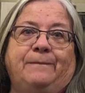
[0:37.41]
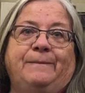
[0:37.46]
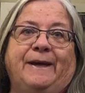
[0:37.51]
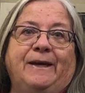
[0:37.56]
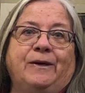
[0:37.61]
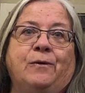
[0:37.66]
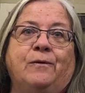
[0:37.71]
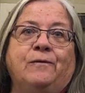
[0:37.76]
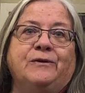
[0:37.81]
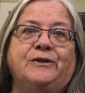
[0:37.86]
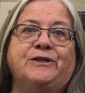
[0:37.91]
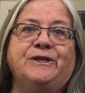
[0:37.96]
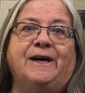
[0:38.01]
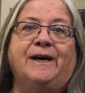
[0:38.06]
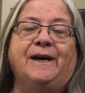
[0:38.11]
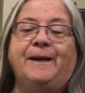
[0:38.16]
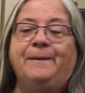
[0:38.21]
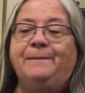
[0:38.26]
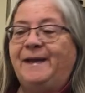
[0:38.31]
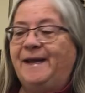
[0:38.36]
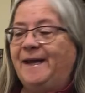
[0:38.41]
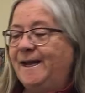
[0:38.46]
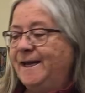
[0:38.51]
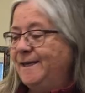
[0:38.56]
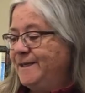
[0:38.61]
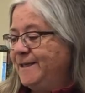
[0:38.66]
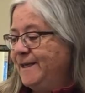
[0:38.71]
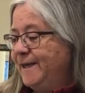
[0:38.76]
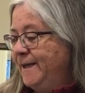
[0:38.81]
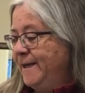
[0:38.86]
bit over time,
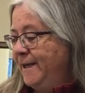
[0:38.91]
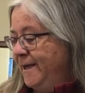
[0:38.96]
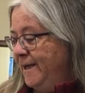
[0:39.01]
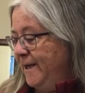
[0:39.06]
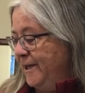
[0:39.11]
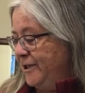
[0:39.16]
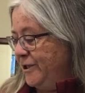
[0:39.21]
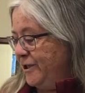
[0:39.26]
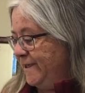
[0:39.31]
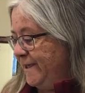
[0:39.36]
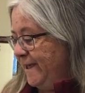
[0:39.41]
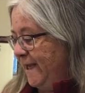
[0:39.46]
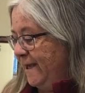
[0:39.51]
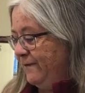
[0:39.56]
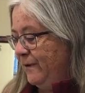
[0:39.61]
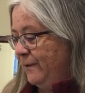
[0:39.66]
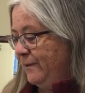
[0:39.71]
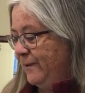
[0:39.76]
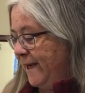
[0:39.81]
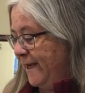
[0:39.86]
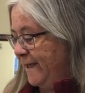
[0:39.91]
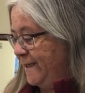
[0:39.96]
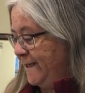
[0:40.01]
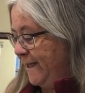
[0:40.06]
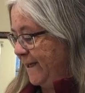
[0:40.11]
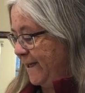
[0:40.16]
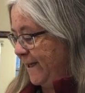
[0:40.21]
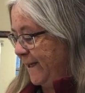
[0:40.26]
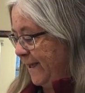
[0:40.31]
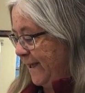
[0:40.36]
and just to give you an
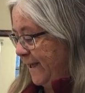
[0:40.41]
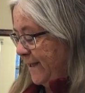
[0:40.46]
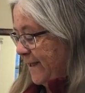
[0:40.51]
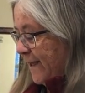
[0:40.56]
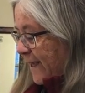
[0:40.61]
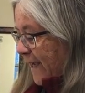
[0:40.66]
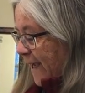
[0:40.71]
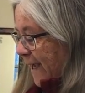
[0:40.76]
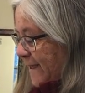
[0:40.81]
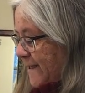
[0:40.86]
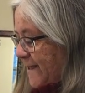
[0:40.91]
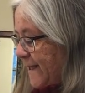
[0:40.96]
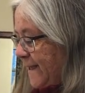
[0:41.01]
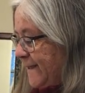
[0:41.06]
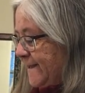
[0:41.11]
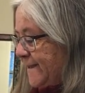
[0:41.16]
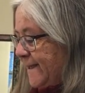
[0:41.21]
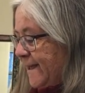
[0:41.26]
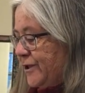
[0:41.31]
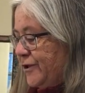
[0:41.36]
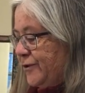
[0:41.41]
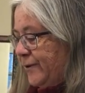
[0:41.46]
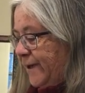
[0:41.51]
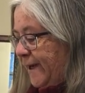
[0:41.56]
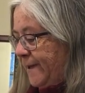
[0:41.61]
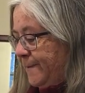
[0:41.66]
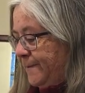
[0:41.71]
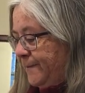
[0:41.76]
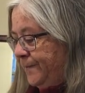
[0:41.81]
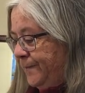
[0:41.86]
idea, in the 18th
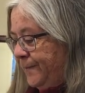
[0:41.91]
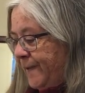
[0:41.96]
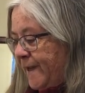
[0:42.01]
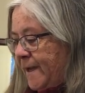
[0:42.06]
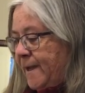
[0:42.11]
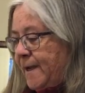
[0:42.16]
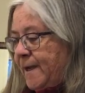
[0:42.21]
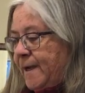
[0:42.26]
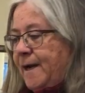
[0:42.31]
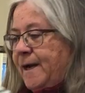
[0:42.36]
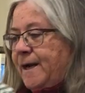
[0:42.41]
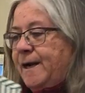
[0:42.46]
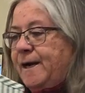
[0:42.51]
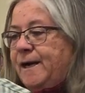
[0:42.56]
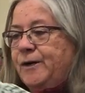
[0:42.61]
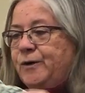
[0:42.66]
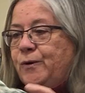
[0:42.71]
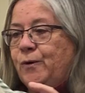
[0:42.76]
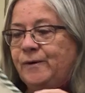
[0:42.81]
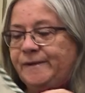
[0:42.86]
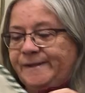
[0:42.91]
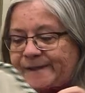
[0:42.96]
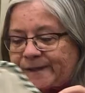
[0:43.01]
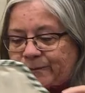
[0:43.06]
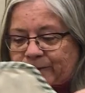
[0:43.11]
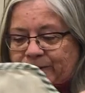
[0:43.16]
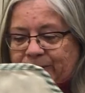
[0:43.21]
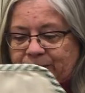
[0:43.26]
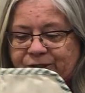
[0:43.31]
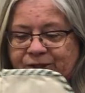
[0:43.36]
century, a
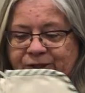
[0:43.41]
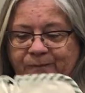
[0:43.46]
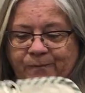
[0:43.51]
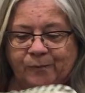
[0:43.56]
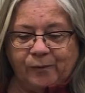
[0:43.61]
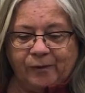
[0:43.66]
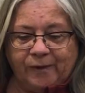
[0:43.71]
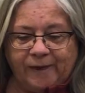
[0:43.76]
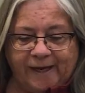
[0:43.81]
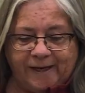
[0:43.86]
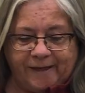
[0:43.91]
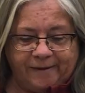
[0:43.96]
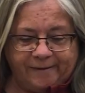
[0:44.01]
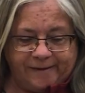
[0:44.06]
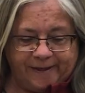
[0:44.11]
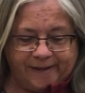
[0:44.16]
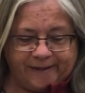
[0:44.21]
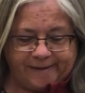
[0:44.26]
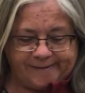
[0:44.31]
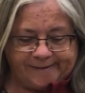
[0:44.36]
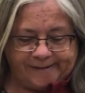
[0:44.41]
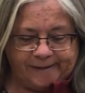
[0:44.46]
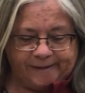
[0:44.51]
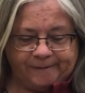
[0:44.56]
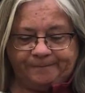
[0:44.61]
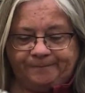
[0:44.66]
corset looked more like this.